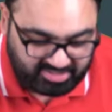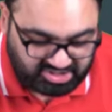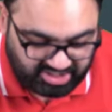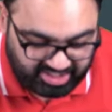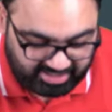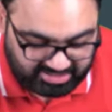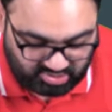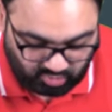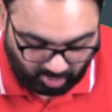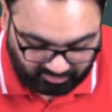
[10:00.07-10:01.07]
Mysterica
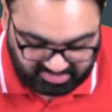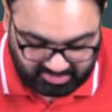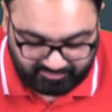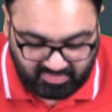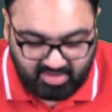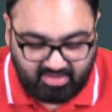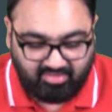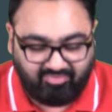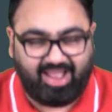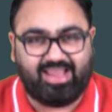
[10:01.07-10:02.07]
Swamps.
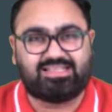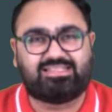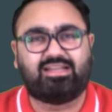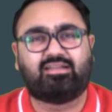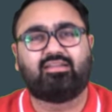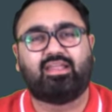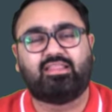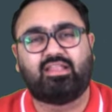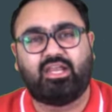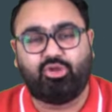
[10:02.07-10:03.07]
Why is it
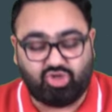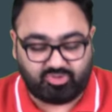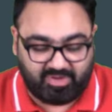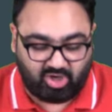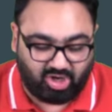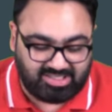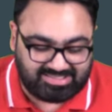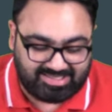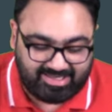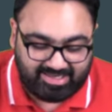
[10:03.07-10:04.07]
in the news?
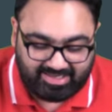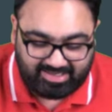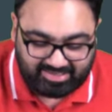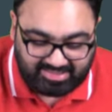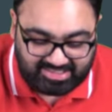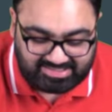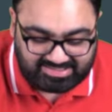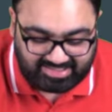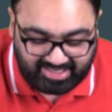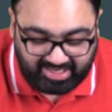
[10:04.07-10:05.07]
Because
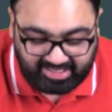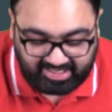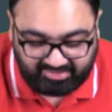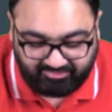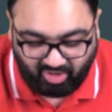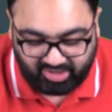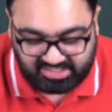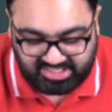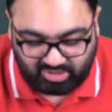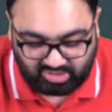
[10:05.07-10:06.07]
this rare
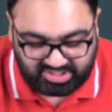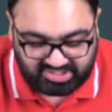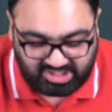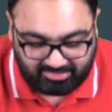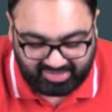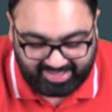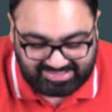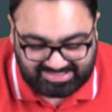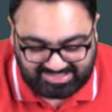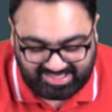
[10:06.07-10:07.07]
forest ecosystem
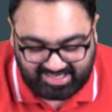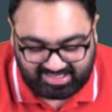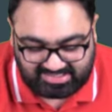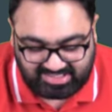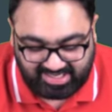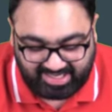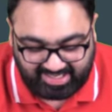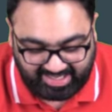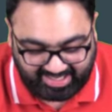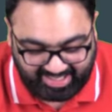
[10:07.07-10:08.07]
is seeing a steady
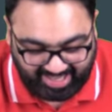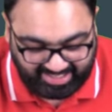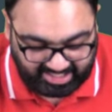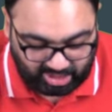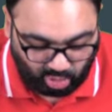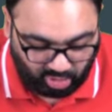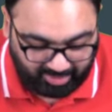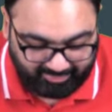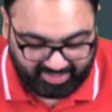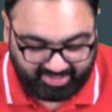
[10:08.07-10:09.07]
decline in
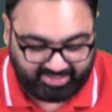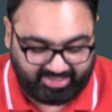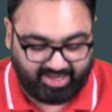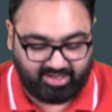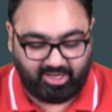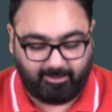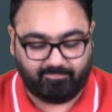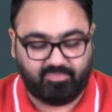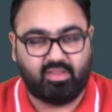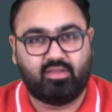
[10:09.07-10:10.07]
Kolam in Kerala.
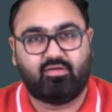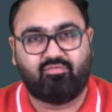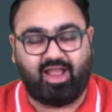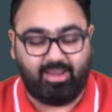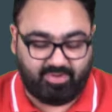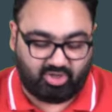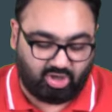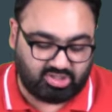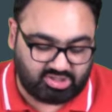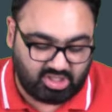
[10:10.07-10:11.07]
Why?
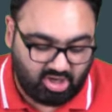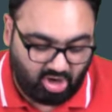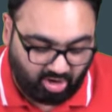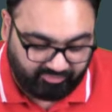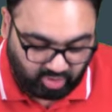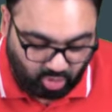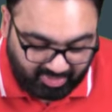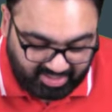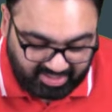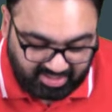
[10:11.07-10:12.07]
Because of
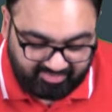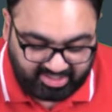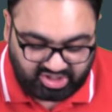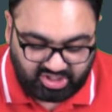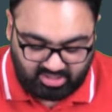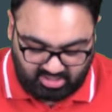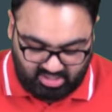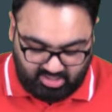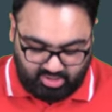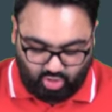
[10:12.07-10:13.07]
human intervention,
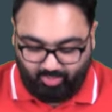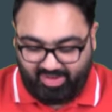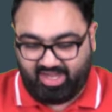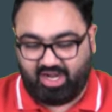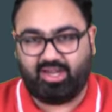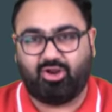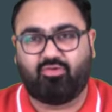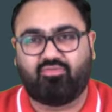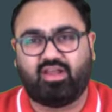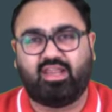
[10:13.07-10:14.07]
too many cutting
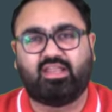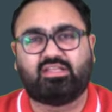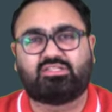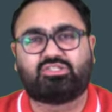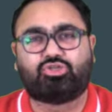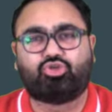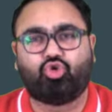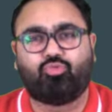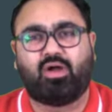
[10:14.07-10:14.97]
of trees, too